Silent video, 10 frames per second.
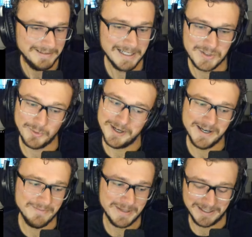That's where
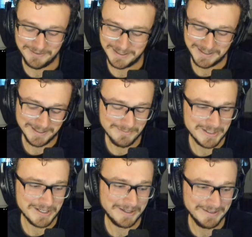I'm at, REN. I'm
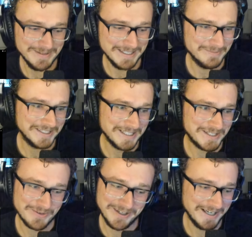sorry, man, but
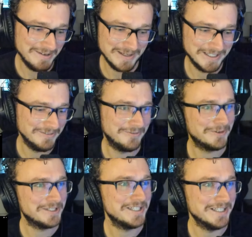that's where I'm at,
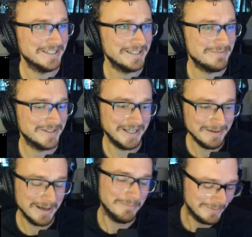unfortunately. But
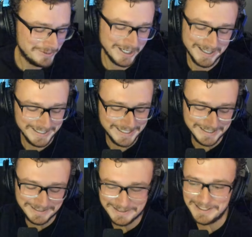I'm trying to
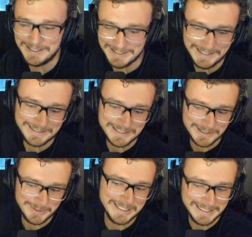get
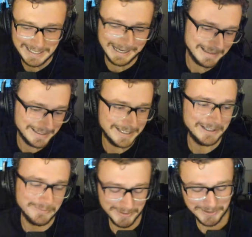to be not
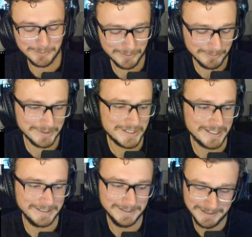there, but we'll
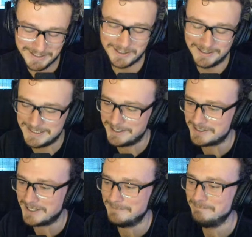see. It's going to take
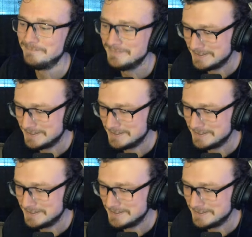time.